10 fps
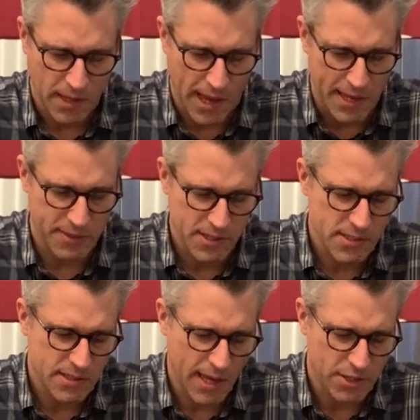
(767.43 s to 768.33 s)
And this
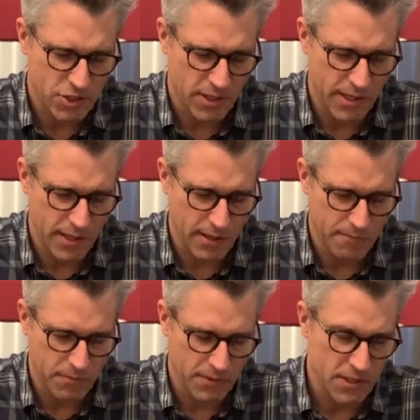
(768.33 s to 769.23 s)
is
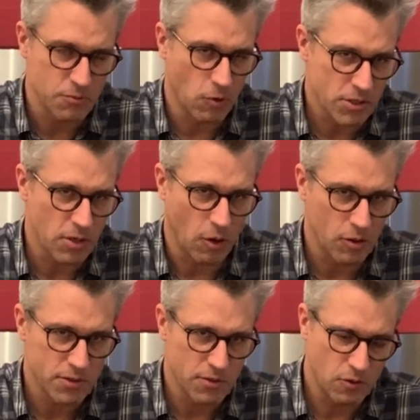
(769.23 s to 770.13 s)
actually, this was
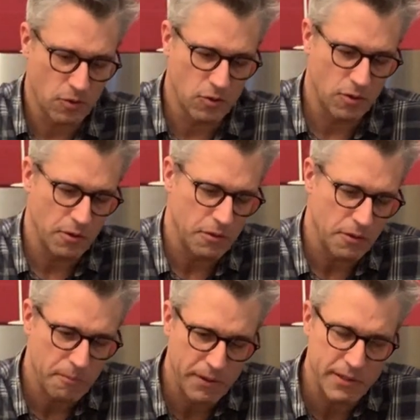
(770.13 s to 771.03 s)
also
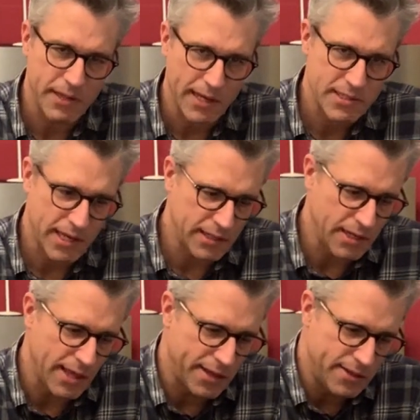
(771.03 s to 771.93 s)
built exactly
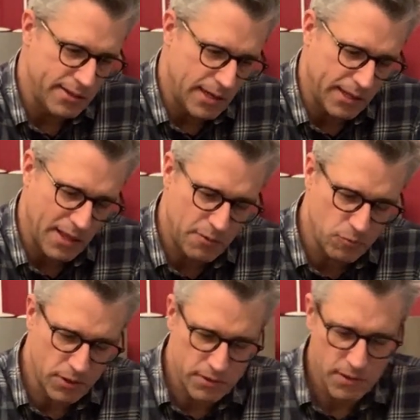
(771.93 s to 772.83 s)
like that
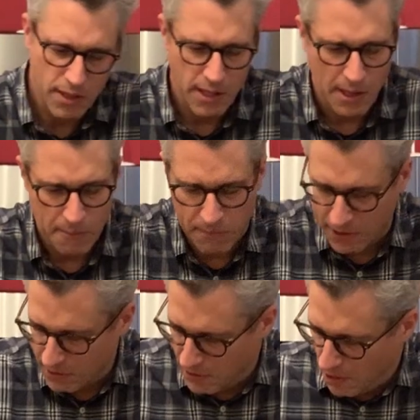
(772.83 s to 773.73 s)
one,
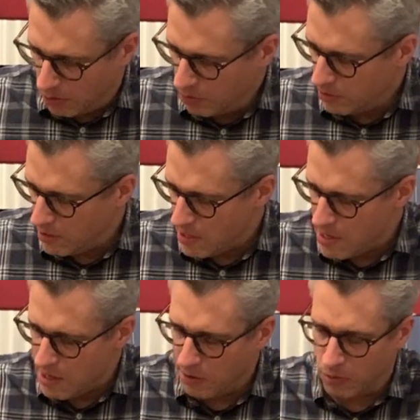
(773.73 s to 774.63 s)
but now
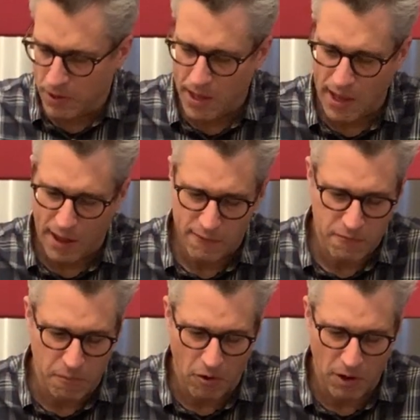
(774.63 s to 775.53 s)
we
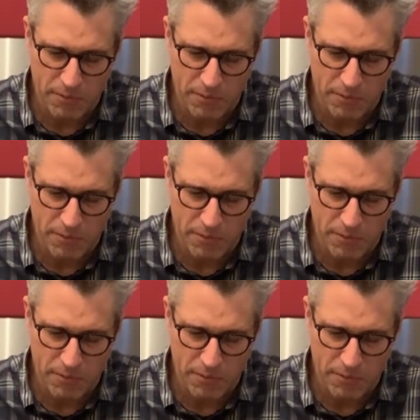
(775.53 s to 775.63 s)
have ball